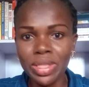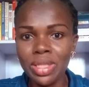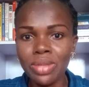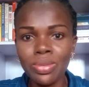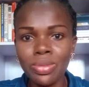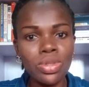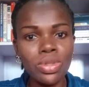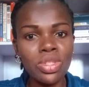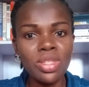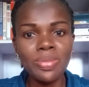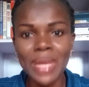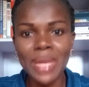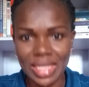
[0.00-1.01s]
use
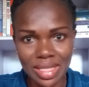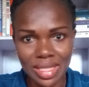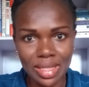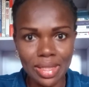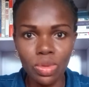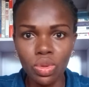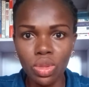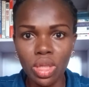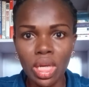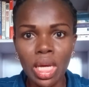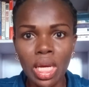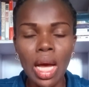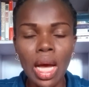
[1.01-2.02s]
mess to cook,
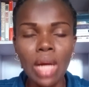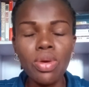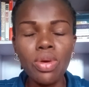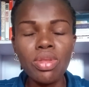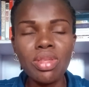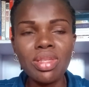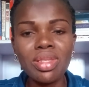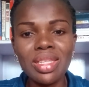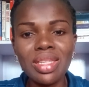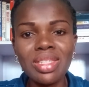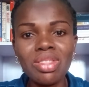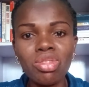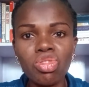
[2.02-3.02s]
and all these things
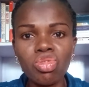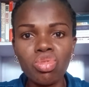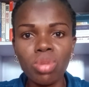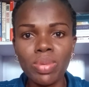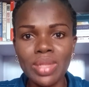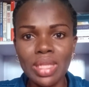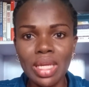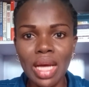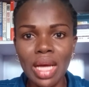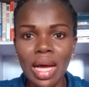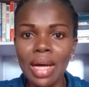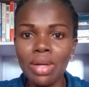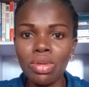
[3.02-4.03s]
disrupt
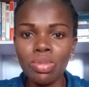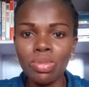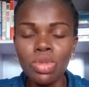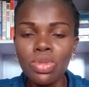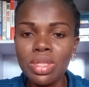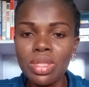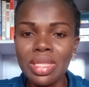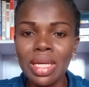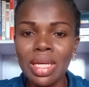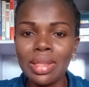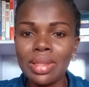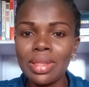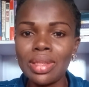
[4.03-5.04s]
our hormones
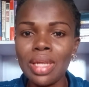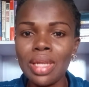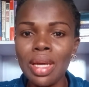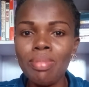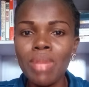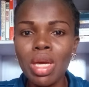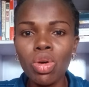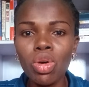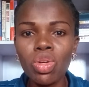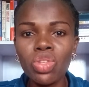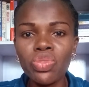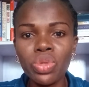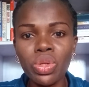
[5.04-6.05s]
and make us
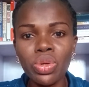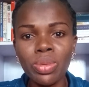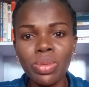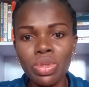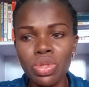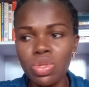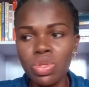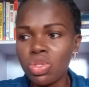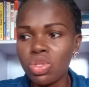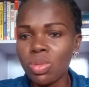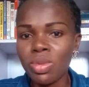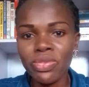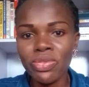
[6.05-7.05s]
vulnerable to
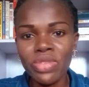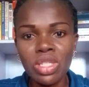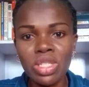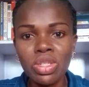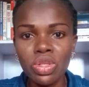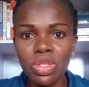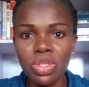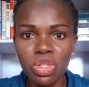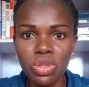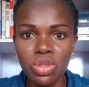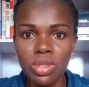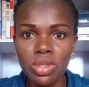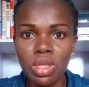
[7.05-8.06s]
some of these
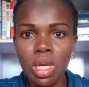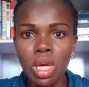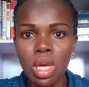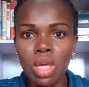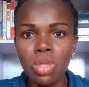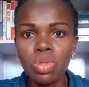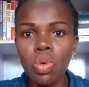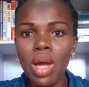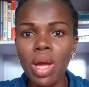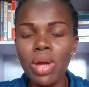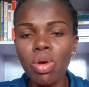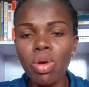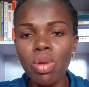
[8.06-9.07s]
conditions. So
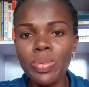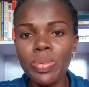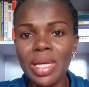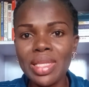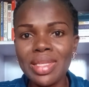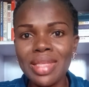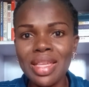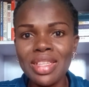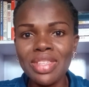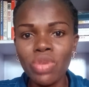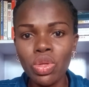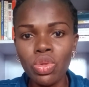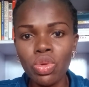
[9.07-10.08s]
I hope that this
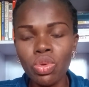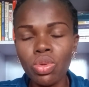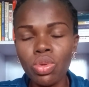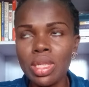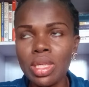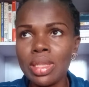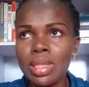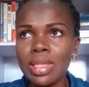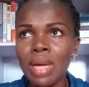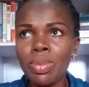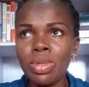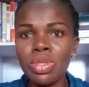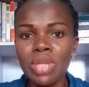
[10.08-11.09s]
video is
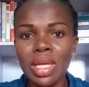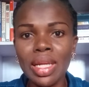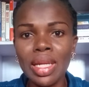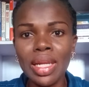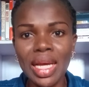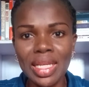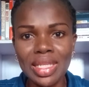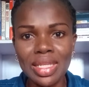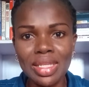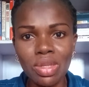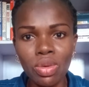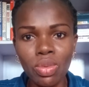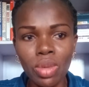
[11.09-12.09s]
able to enlighten
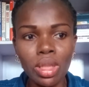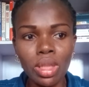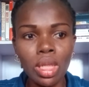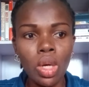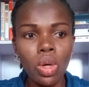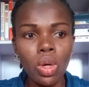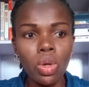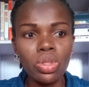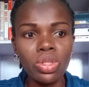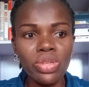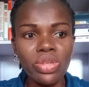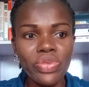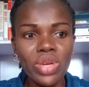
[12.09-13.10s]
someone on the
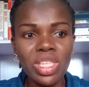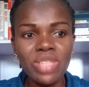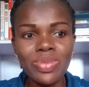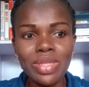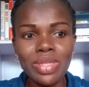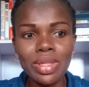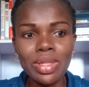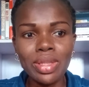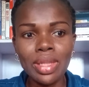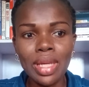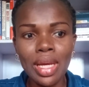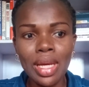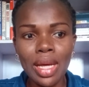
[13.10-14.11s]
difference between
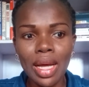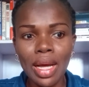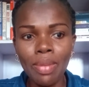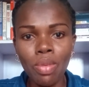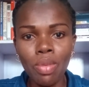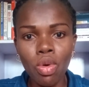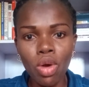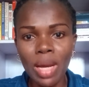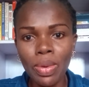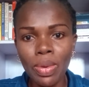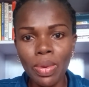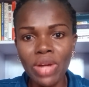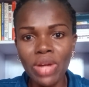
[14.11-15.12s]
whole
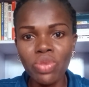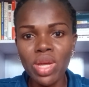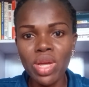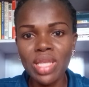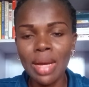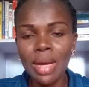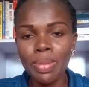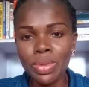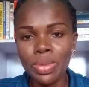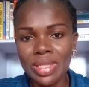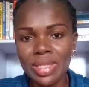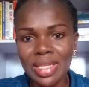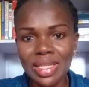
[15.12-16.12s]
carbohydrates and
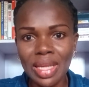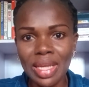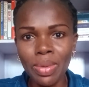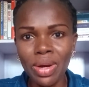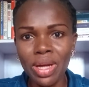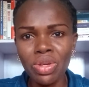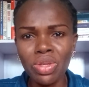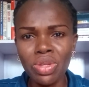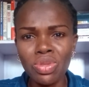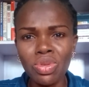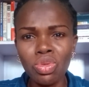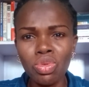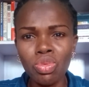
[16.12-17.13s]
processed carbohydrates,
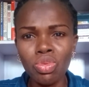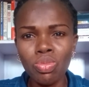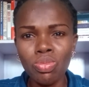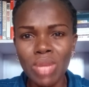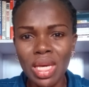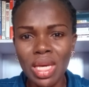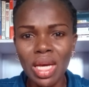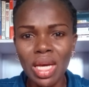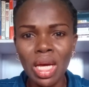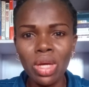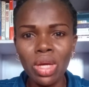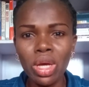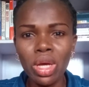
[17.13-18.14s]
so
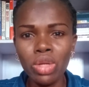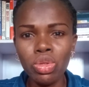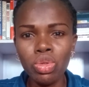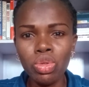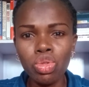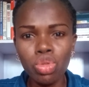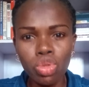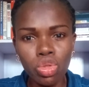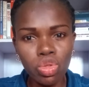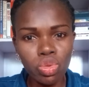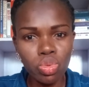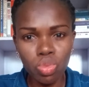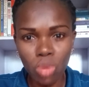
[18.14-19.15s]
you
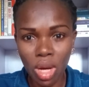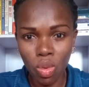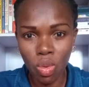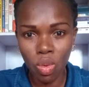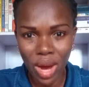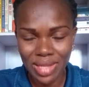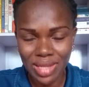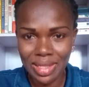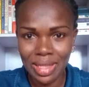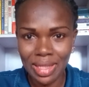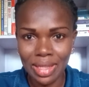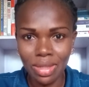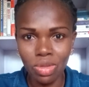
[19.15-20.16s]
choose
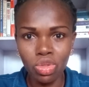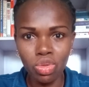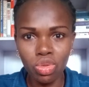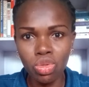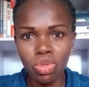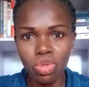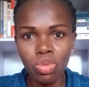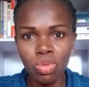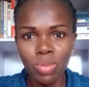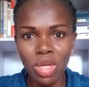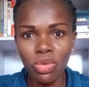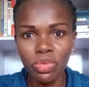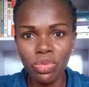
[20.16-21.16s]
wisely. You
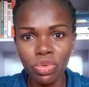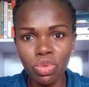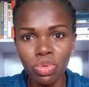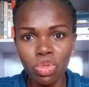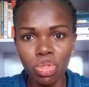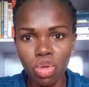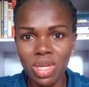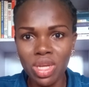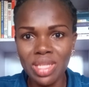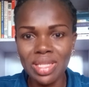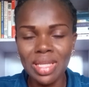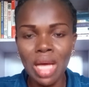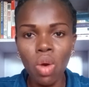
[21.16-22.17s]
make your food
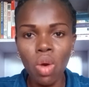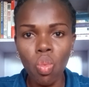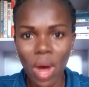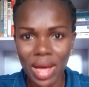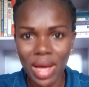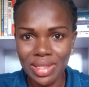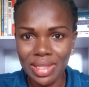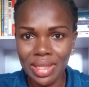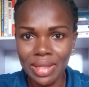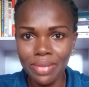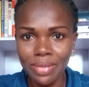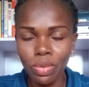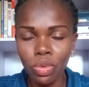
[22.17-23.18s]
choice
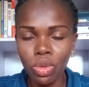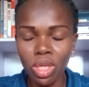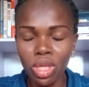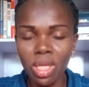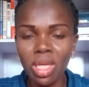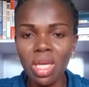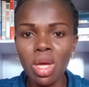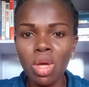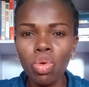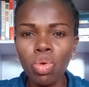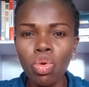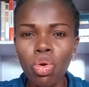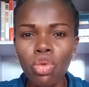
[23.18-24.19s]
wisely. Okay,
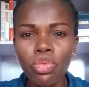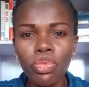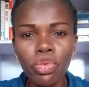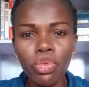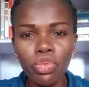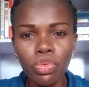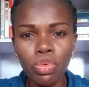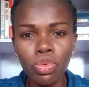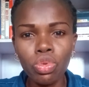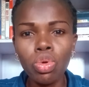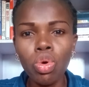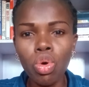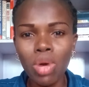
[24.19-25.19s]
go for food
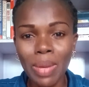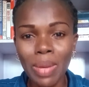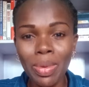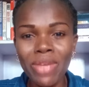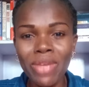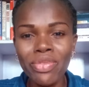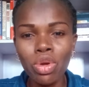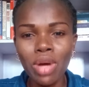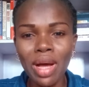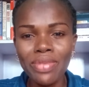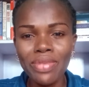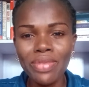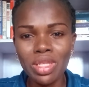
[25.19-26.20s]
whole carbohydrate. If you don't
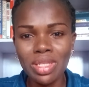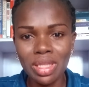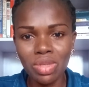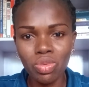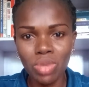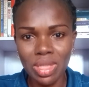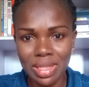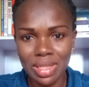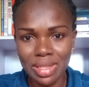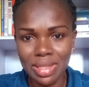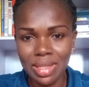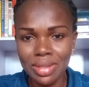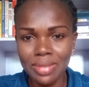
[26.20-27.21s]
have insulin
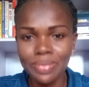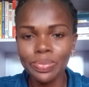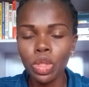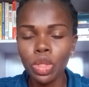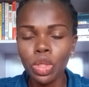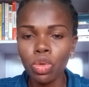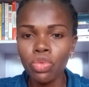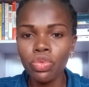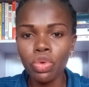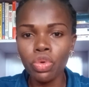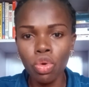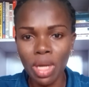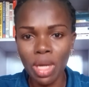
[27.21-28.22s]
resistance, go for
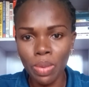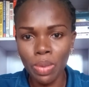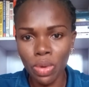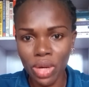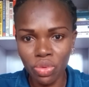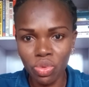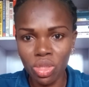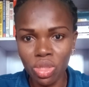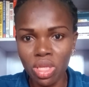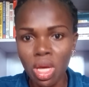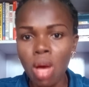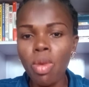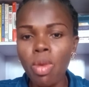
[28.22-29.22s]
whole carbohydrate.
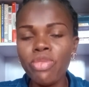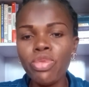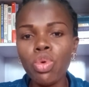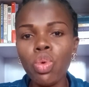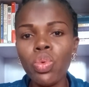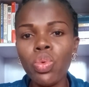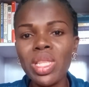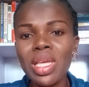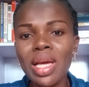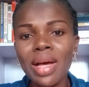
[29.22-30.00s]
But if you already have